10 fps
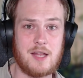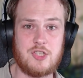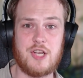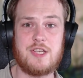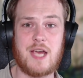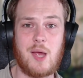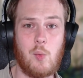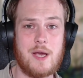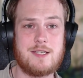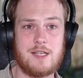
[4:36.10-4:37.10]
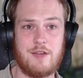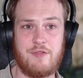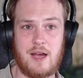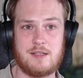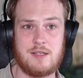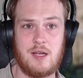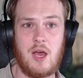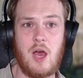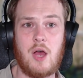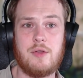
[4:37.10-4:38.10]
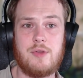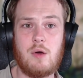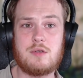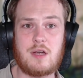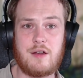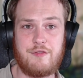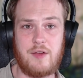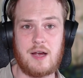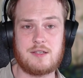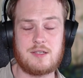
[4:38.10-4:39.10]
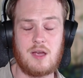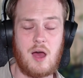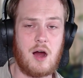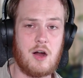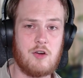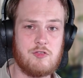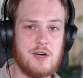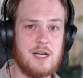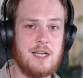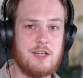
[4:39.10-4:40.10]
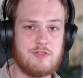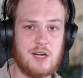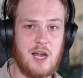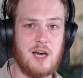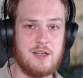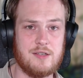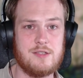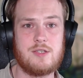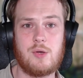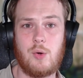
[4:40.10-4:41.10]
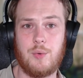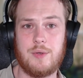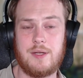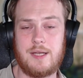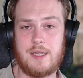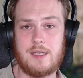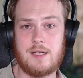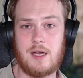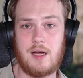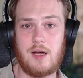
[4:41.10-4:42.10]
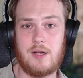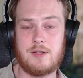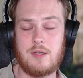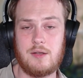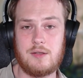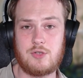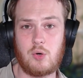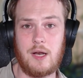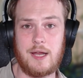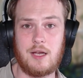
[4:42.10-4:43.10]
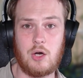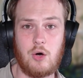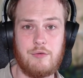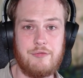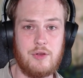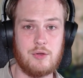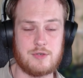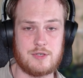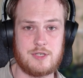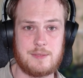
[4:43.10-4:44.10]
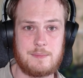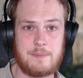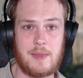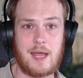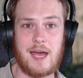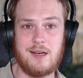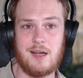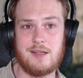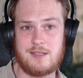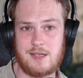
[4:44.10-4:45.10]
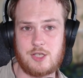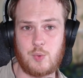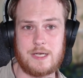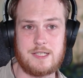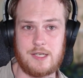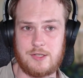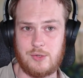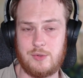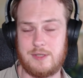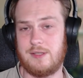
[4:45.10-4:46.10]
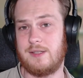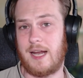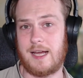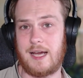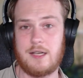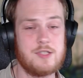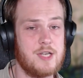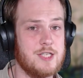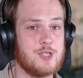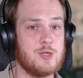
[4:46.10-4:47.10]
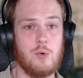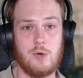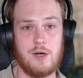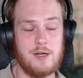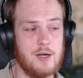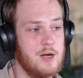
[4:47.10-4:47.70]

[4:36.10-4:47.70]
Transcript: GTA wasted effect. Those effects are really reliant on the toggling of filters and not switching to dedicated scenes or